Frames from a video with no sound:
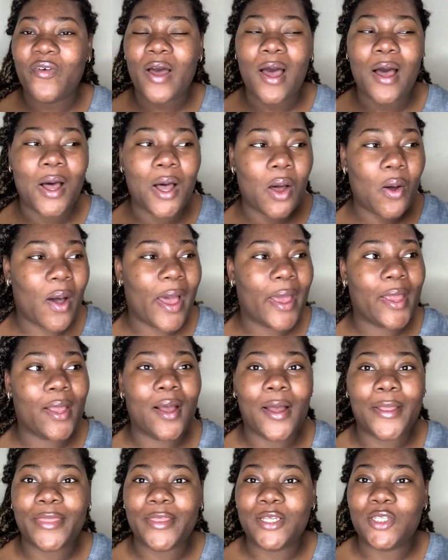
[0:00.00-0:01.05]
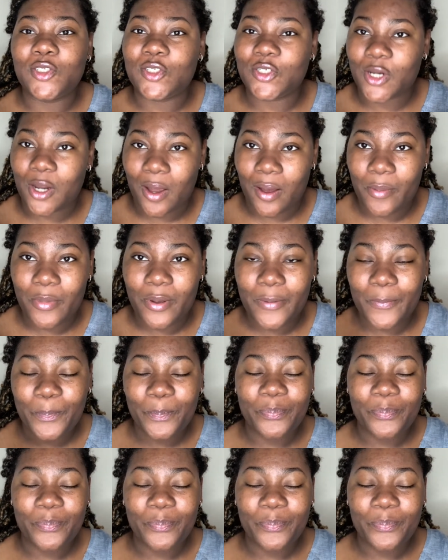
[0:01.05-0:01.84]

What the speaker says: how I got the job